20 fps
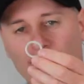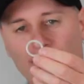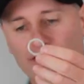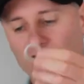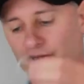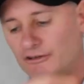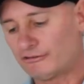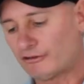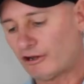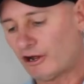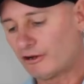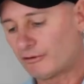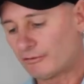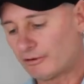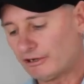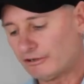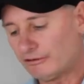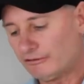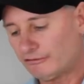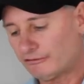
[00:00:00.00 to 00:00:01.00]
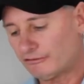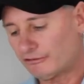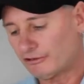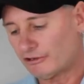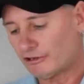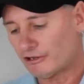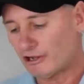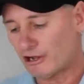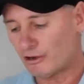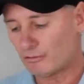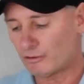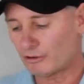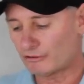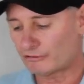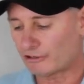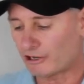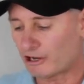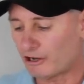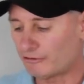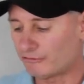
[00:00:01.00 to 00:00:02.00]
and these O-rings are
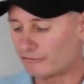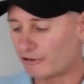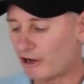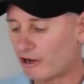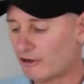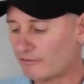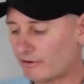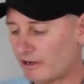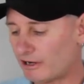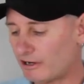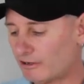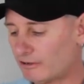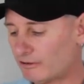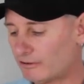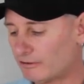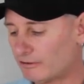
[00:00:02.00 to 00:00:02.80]
what goes over